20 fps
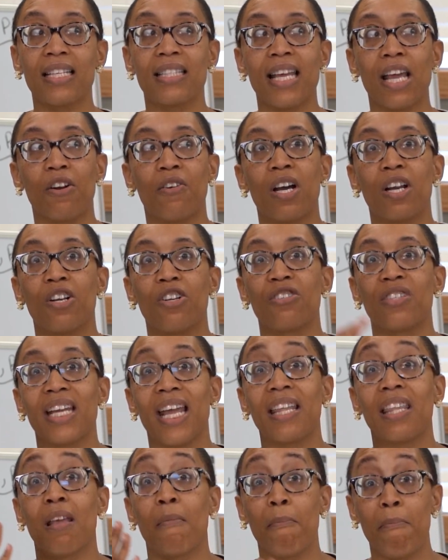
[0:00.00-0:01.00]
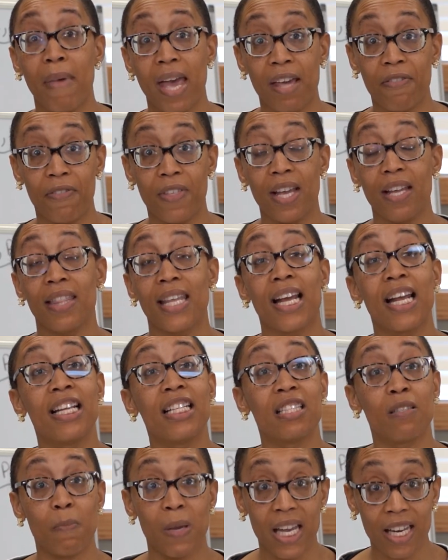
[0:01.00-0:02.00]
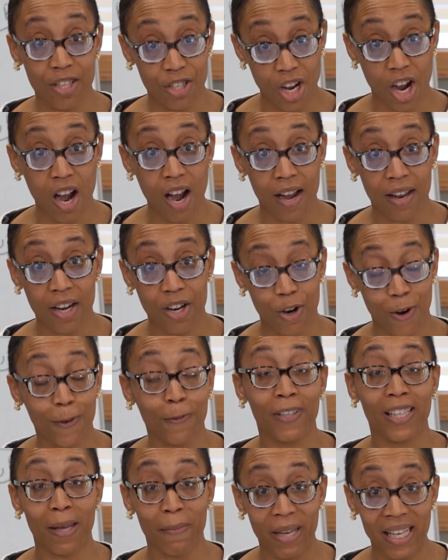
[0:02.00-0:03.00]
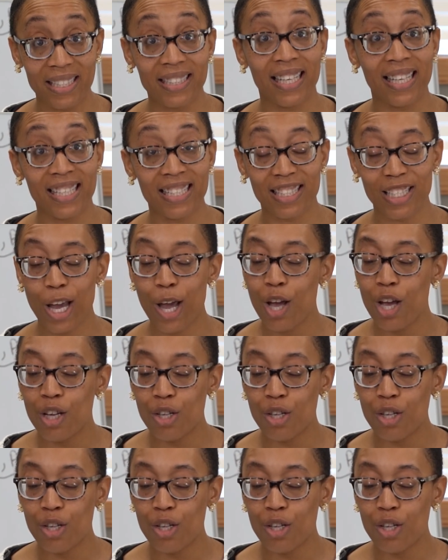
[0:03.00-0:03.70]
is they don't understand the method that it's being taught, and hopefully that makes sense.